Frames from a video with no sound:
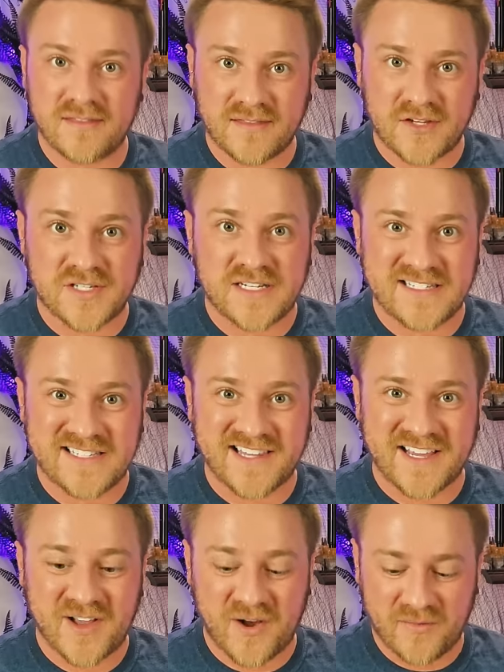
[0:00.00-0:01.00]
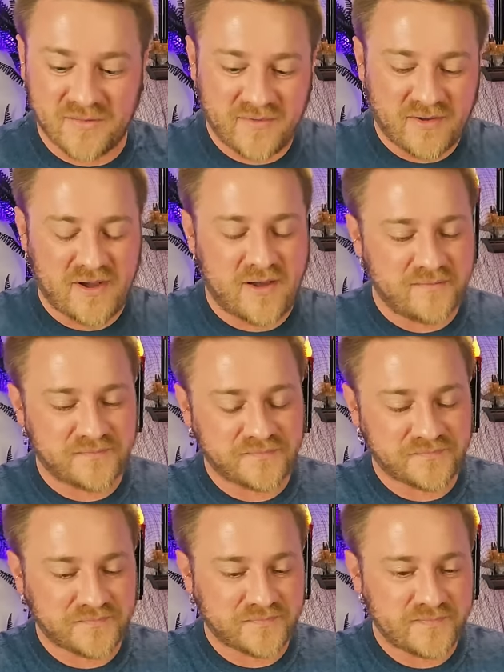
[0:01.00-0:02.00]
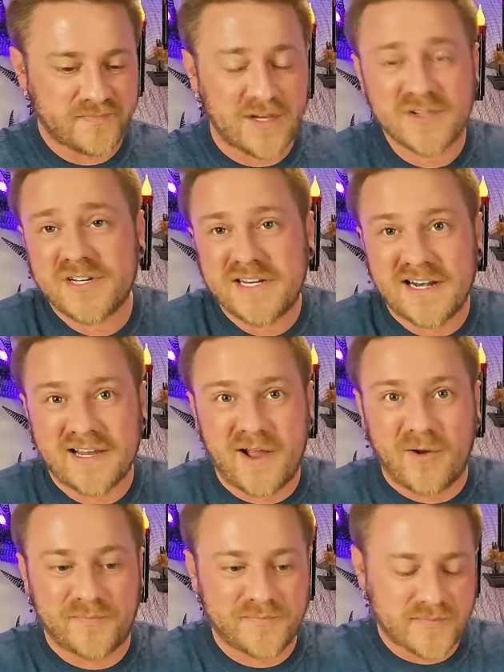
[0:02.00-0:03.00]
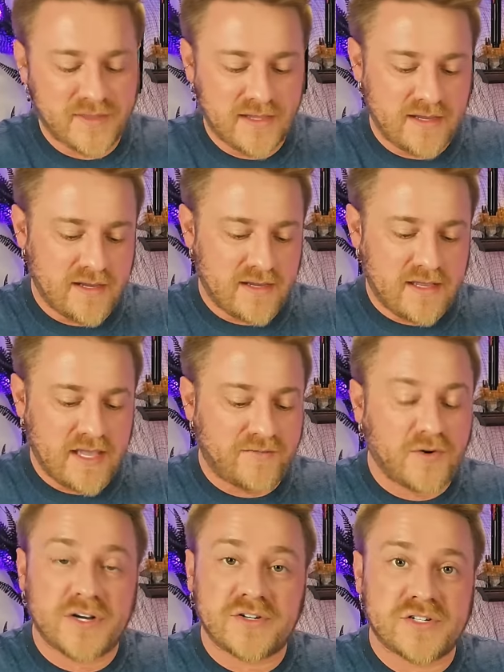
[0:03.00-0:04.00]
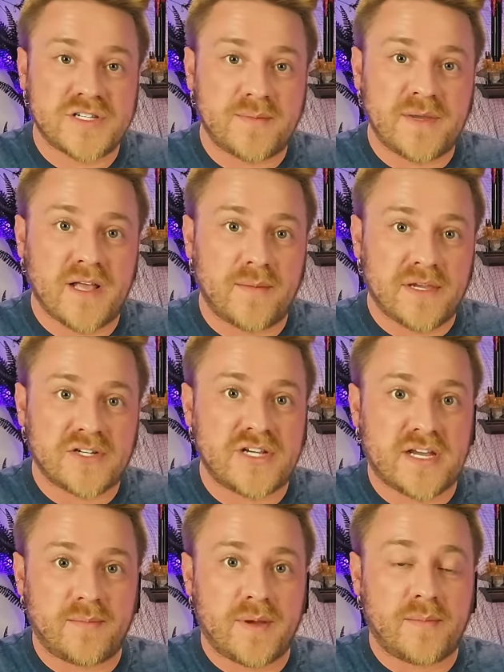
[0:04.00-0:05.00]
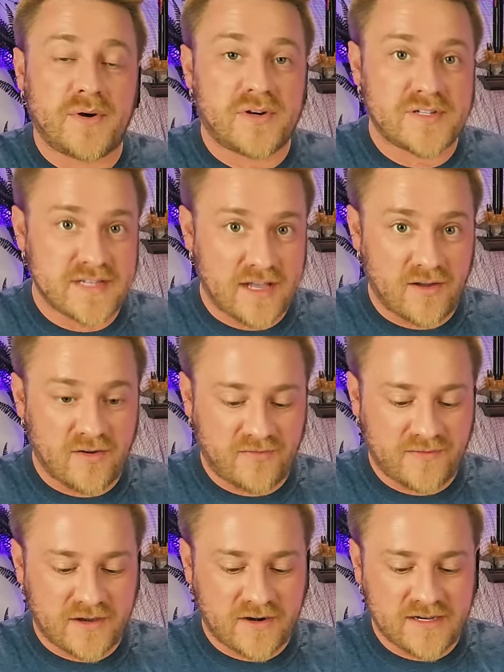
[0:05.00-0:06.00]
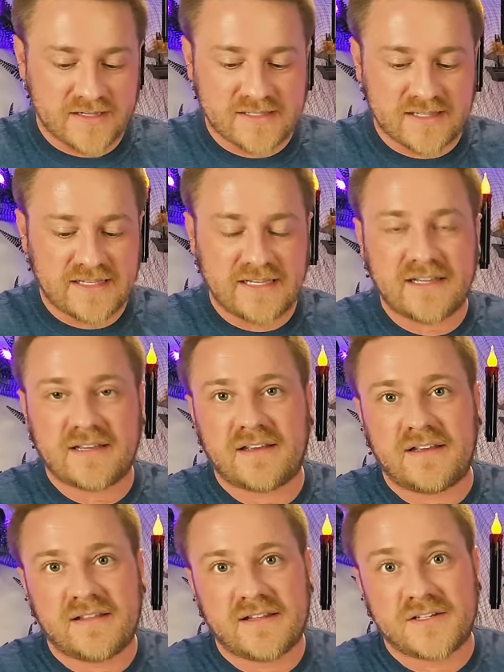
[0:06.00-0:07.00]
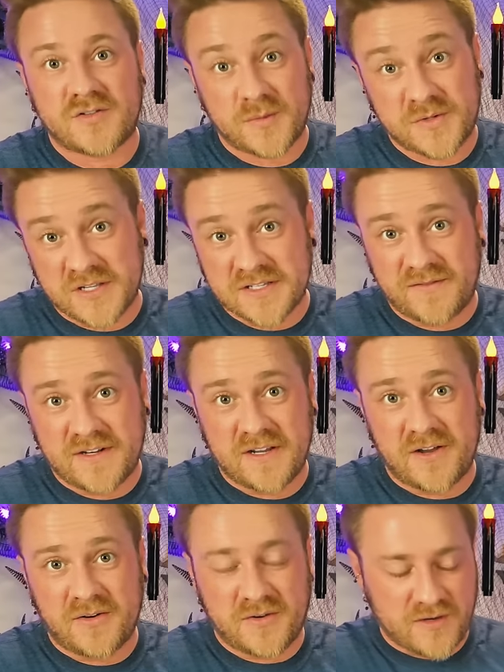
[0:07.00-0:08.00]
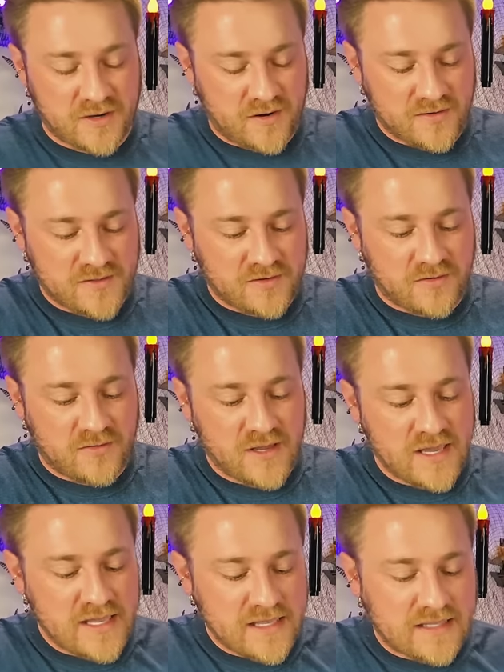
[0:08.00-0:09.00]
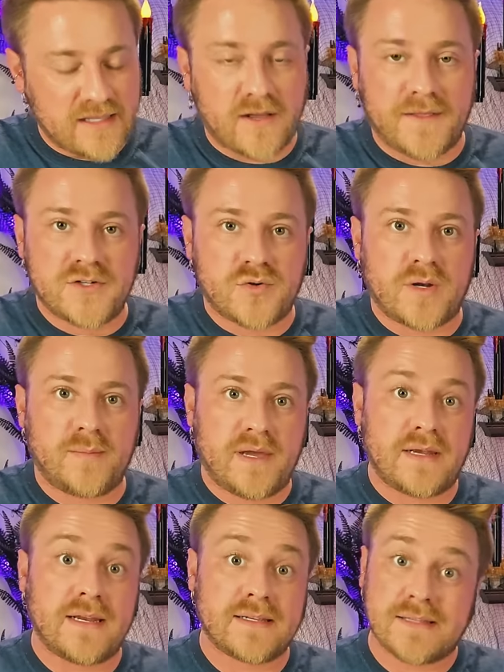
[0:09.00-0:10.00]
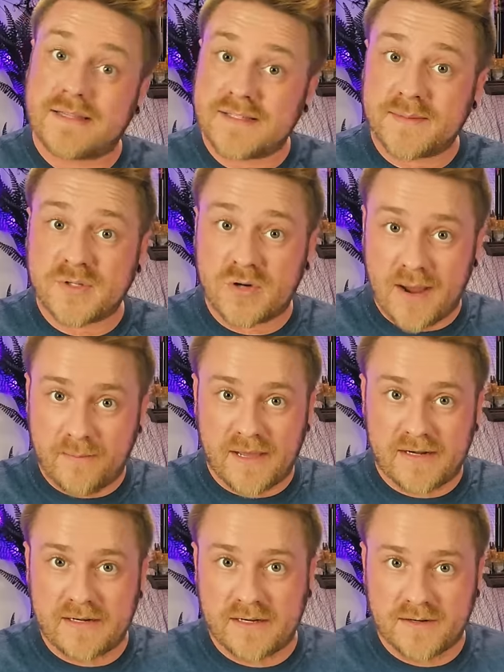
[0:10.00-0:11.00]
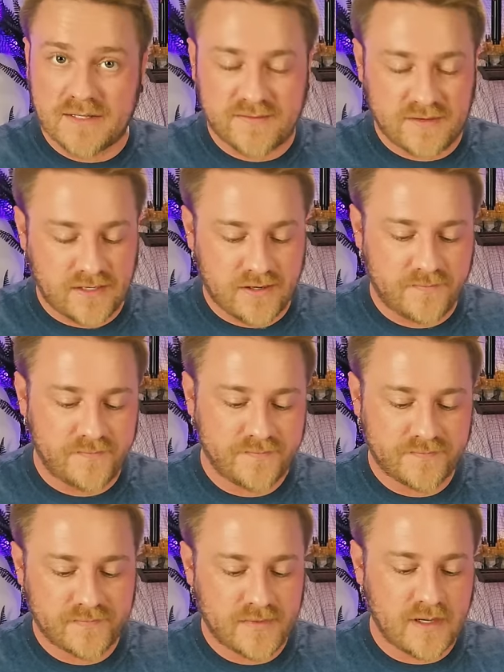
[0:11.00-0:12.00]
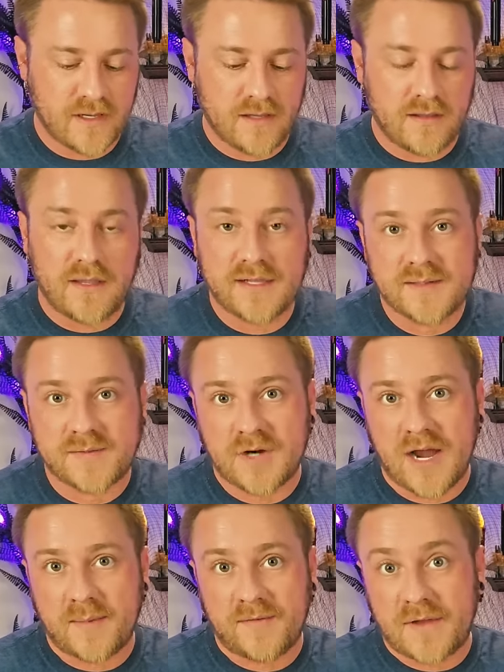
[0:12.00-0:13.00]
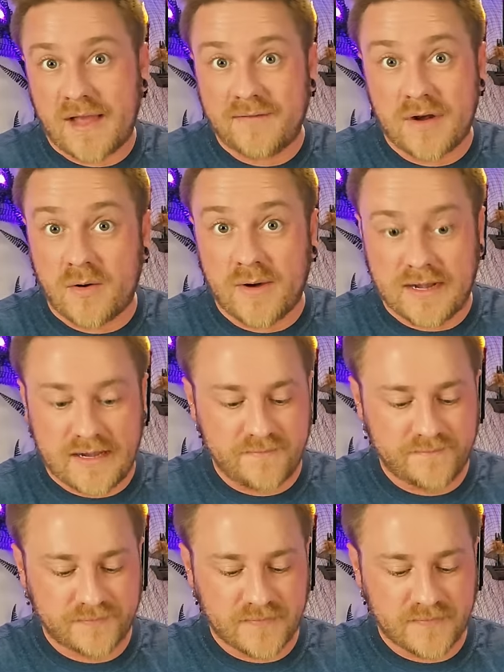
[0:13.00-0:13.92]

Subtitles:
there's a need to let go, okay? There's a need to let go. If you're interested in becoming a channel member yourself, there is a link in the description of this video. You can also click on the join button next to the subscribe button under this video. Hit subscribe if you haven't already.